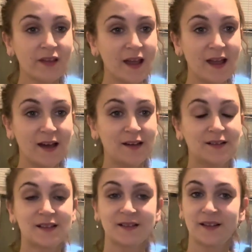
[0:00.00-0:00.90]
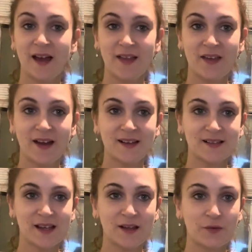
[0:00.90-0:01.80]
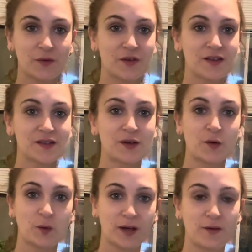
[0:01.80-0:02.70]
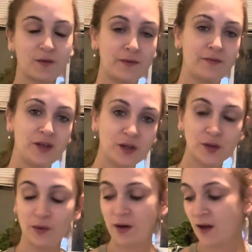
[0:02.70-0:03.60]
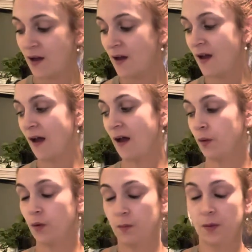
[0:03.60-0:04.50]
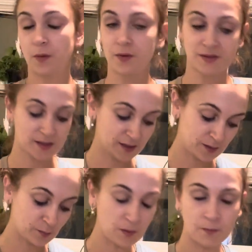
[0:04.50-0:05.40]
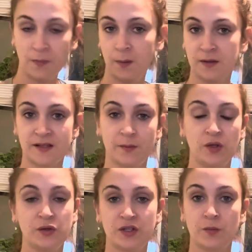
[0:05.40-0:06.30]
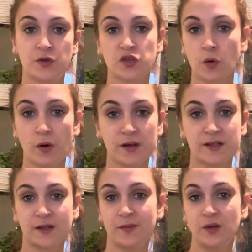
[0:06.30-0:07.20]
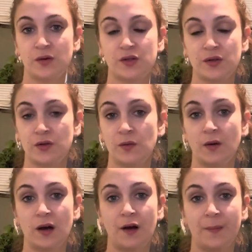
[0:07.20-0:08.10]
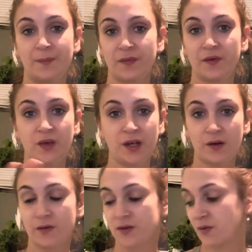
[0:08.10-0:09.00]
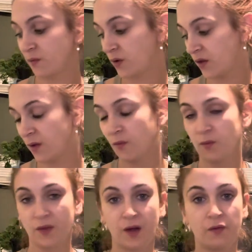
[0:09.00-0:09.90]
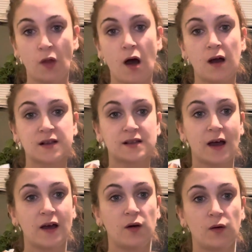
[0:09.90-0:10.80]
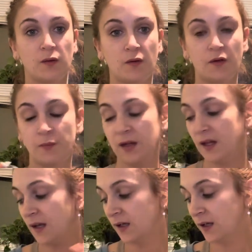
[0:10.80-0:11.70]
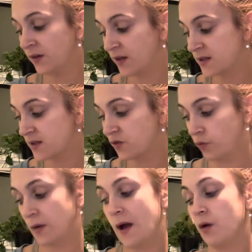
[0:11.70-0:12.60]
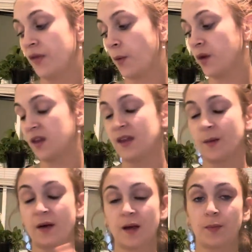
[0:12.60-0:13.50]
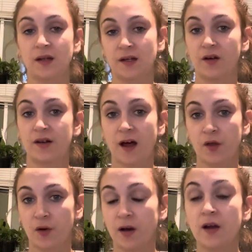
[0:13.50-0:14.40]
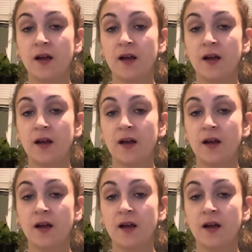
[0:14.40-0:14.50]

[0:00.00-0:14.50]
and yeah, that is it for this quick review. I will be posting maybe some YouTube shorts, some YouTube um, videos with like vlog style of me eating this throughout. That way you can get my opinion on other